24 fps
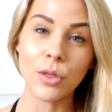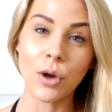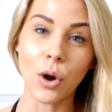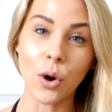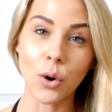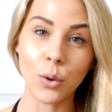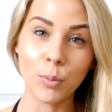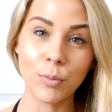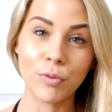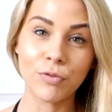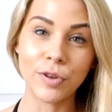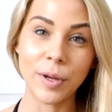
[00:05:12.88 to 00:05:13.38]
The
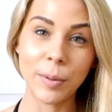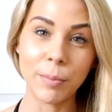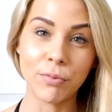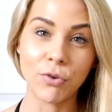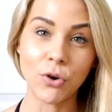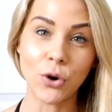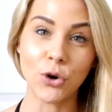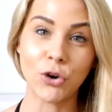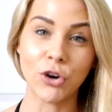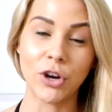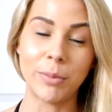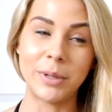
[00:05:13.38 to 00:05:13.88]
Home Fit
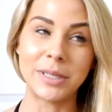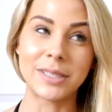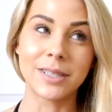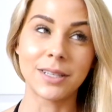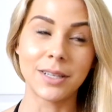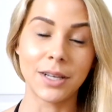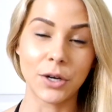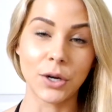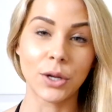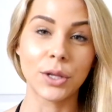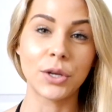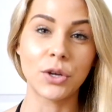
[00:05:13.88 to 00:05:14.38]
program is
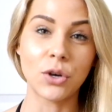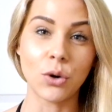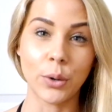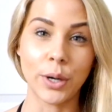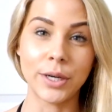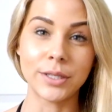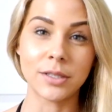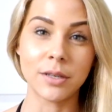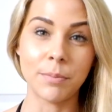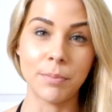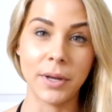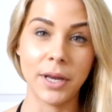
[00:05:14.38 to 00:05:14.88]
literally
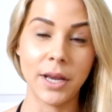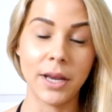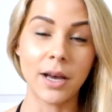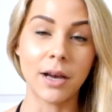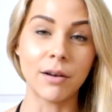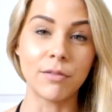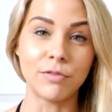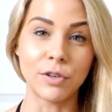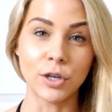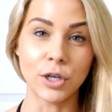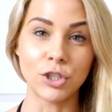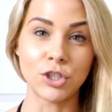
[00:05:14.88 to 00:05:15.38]
going to be
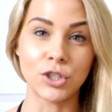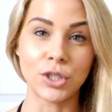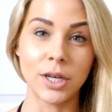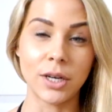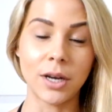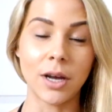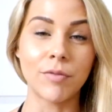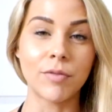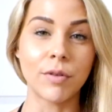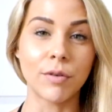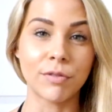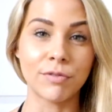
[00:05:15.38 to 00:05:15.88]
a version
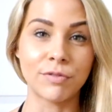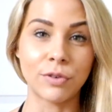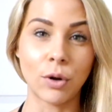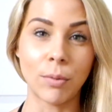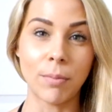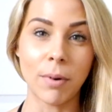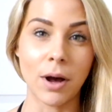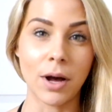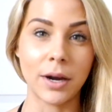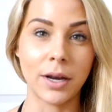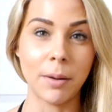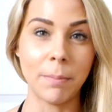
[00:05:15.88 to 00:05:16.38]
of the full
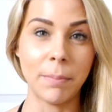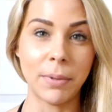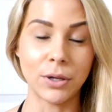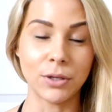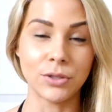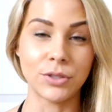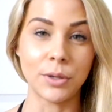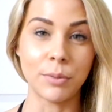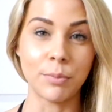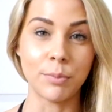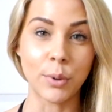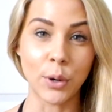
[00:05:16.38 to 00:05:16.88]
body
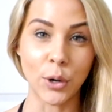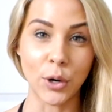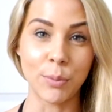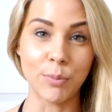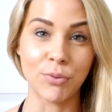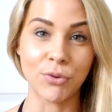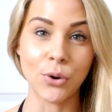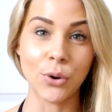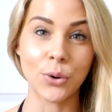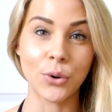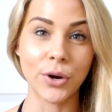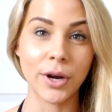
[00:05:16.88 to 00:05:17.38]
build and burn
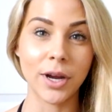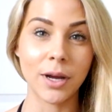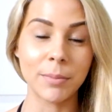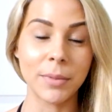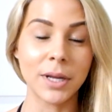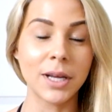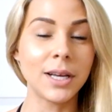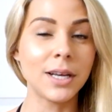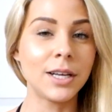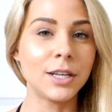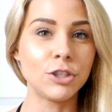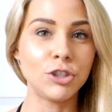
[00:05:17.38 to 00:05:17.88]
program
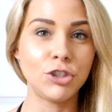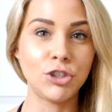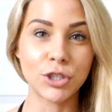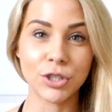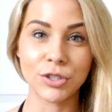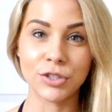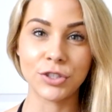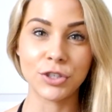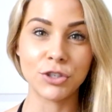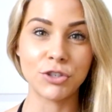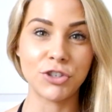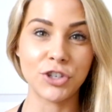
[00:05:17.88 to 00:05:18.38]

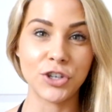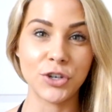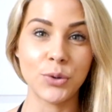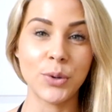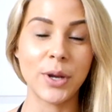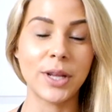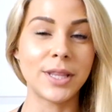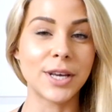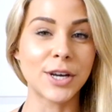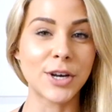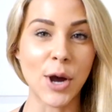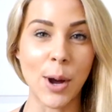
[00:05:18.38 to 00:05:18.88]
just to do
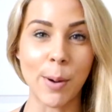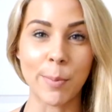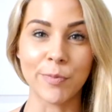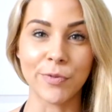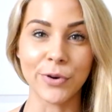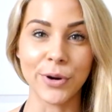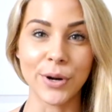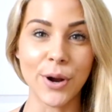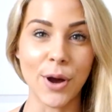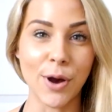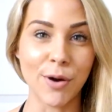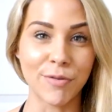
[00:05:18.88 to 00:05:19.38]
in the
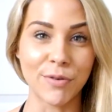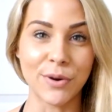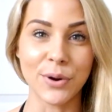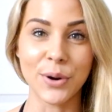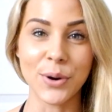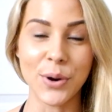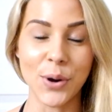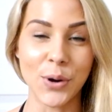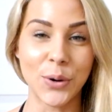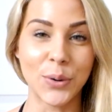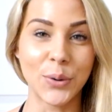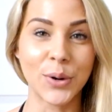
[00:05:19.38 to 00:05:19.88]
comfort of
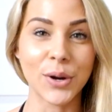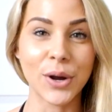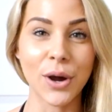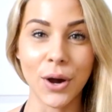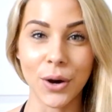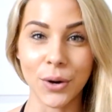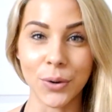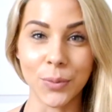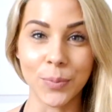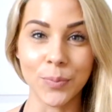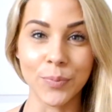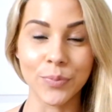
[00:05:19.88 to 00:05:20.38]
your own
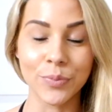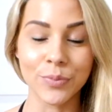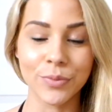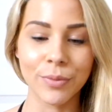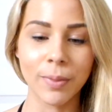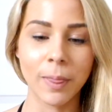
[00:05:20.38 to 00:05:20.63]
home.